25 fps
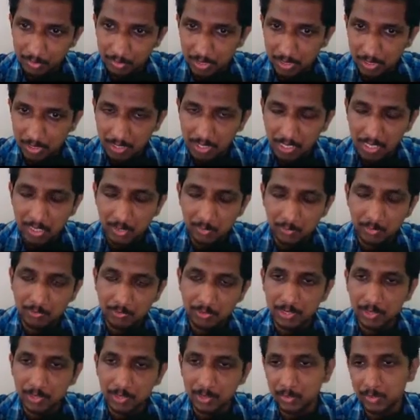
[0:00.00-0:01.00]
C, as we
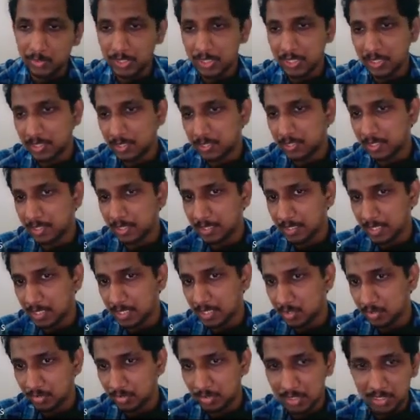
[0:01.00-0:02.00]
were doing in the
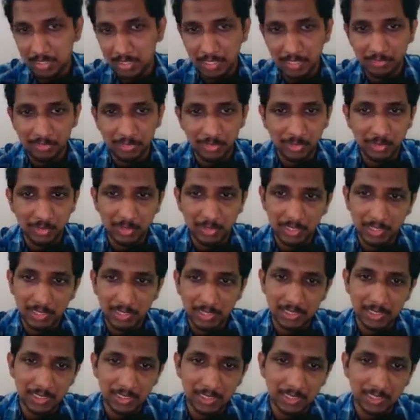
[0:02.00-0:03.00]
case of design
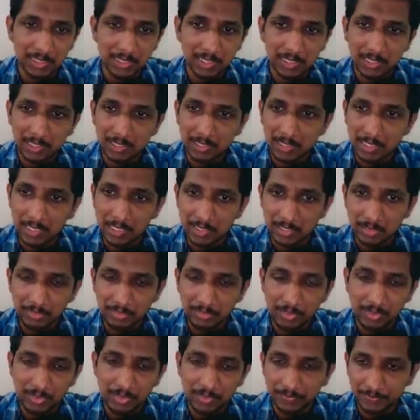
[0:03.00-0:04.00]
for shear, in the case of
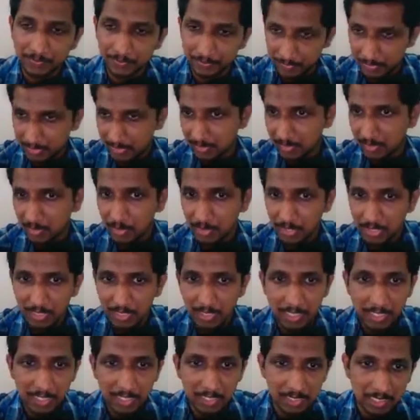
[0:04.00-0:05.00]

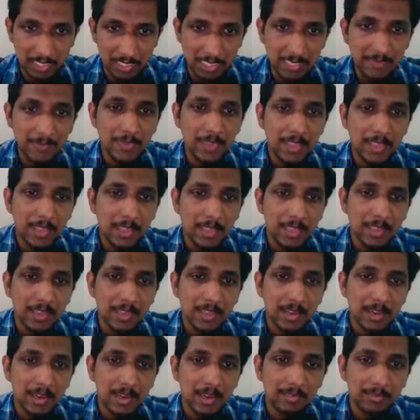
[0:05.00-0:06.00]
ordinary design,
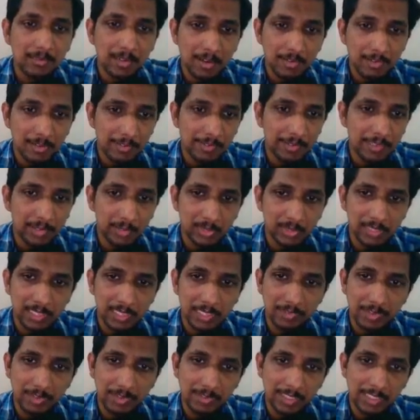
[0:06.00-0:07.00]
what we will do is
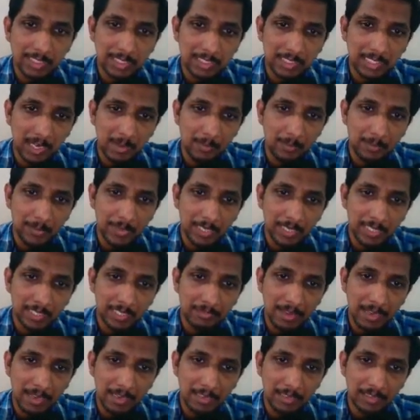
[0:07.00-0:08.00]
that we will just compare
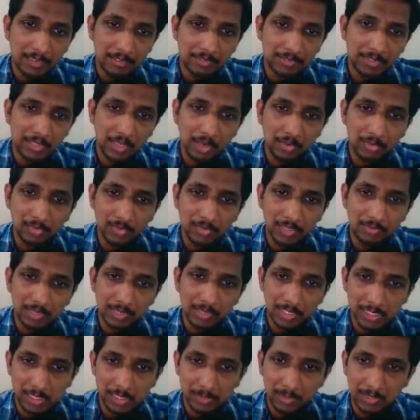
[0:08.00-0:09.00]
the value of tau V
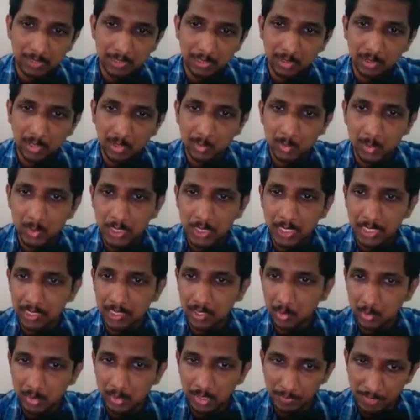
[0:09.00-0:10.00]
with respect to tau C and
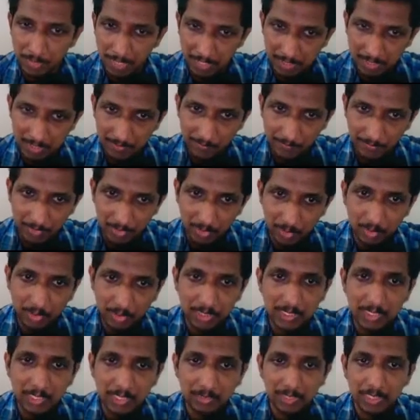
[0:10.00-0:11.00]
tau C max. So
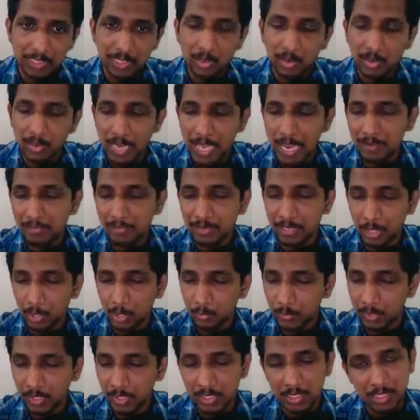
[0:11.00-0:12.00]
here we don't have
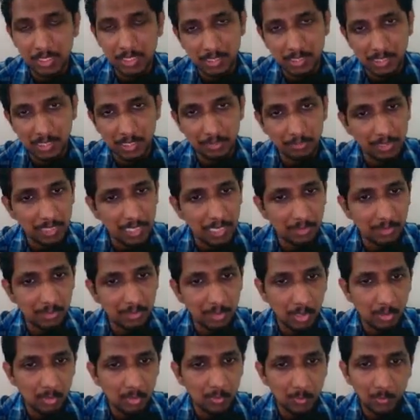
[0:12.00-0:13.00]
tau V, instead we
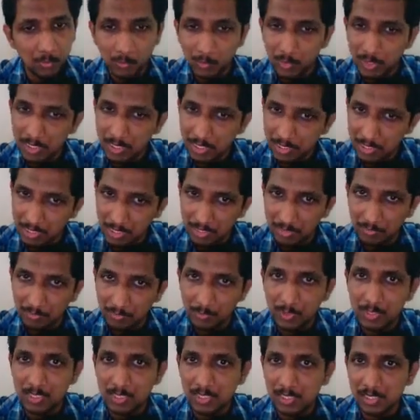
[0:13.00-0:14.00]
have tau VE,
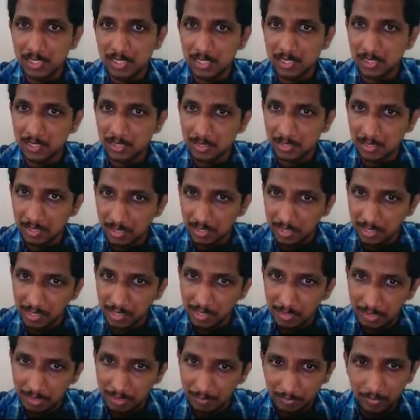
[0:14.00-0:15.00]
which is
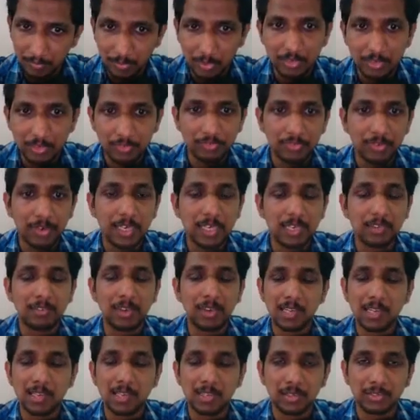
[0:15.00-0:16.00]
a modified
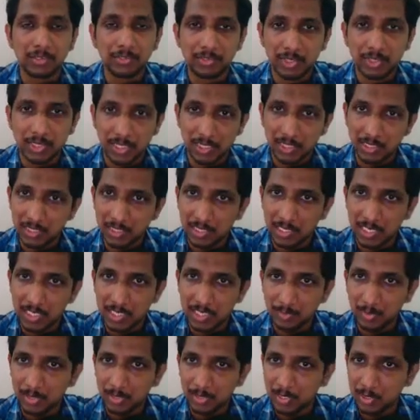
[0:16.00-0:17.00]
value of stress
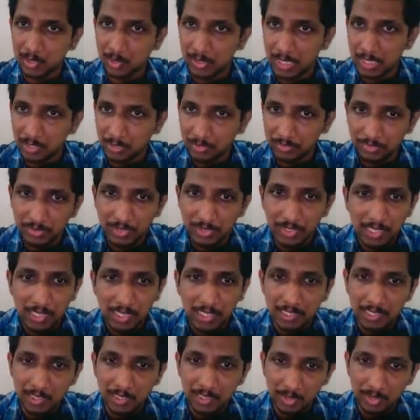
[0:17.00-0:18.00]
corresponding to that of
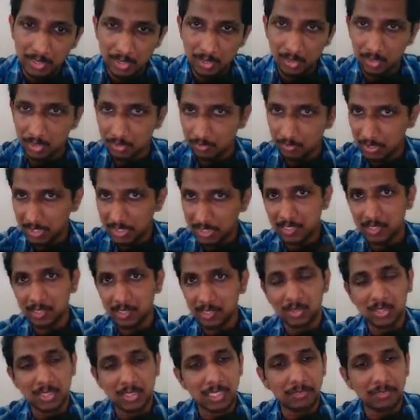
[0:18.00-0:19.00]
torsion also, which
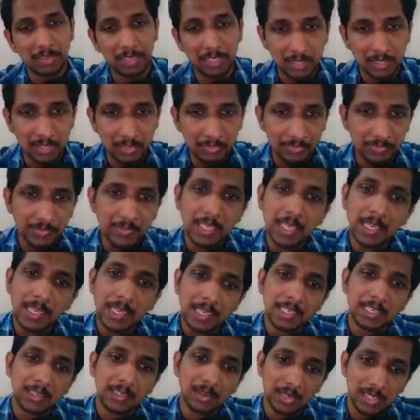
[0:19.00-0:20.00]
includes the effect of
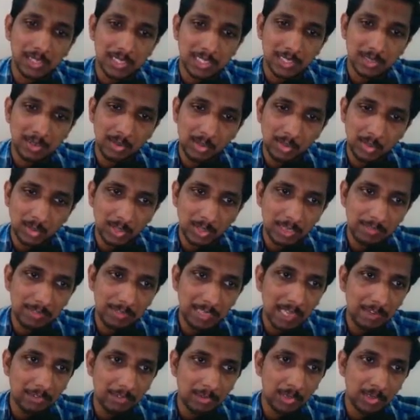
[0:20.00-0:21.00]
torsion also, and
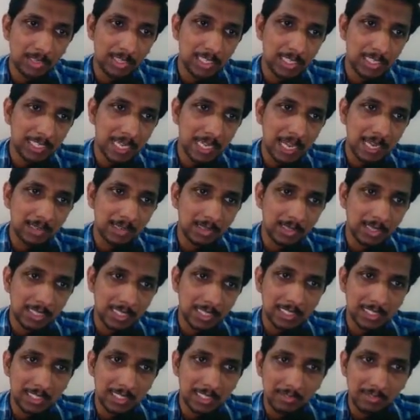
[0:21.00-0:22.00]
we have already
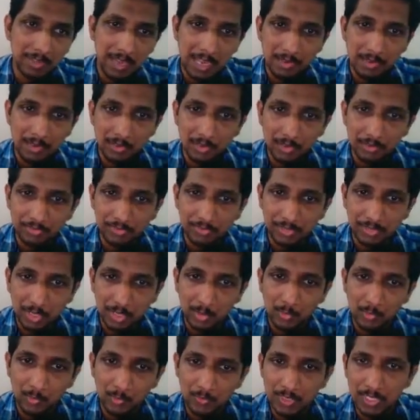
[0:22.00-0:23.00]
calculated the value of
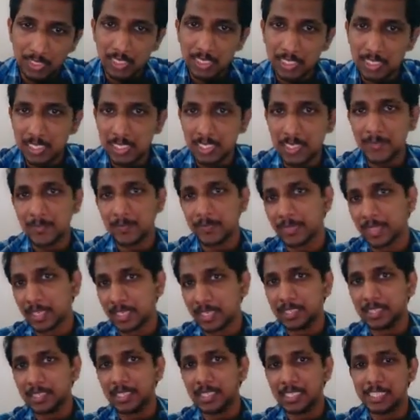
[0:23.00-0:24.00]
tau VE
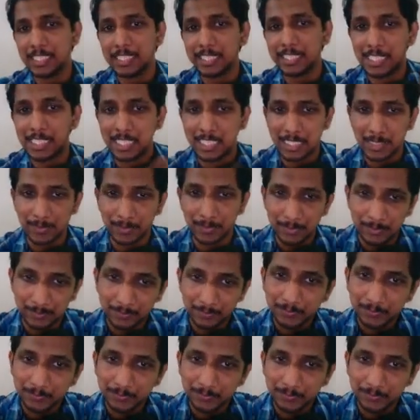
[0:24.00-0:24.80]
in the initial step.